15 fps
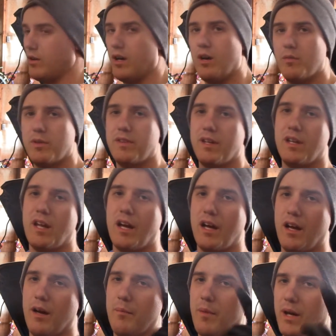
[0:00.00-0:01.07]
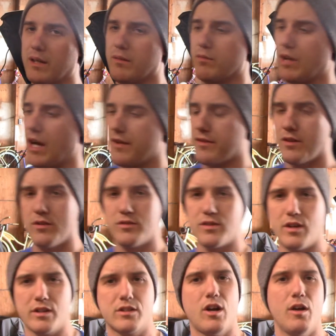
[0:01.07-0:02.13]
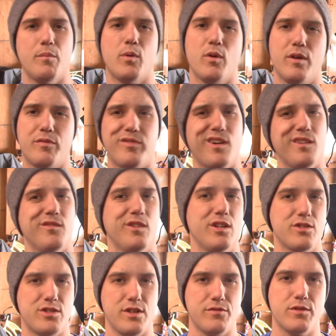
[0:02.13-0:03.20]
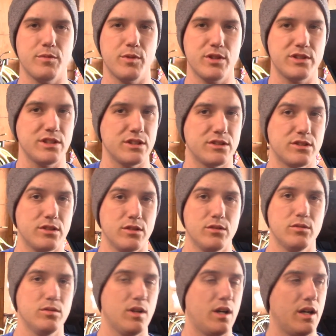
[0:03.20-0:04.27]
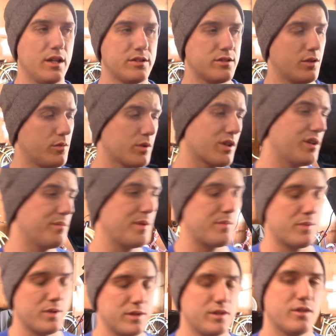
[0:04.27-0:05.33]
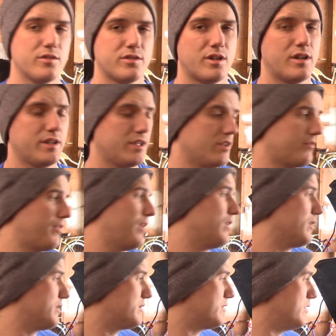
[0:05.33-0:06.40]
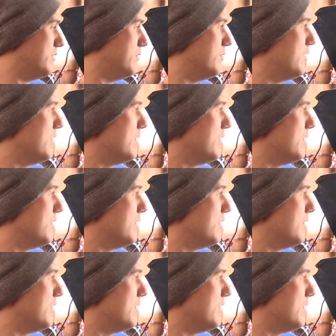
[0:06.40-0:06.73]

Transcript: on with it. Um, I got those uh, Kartboy front and rear shifter bushings too, uh, so we're going to be putting those on here fairly soon.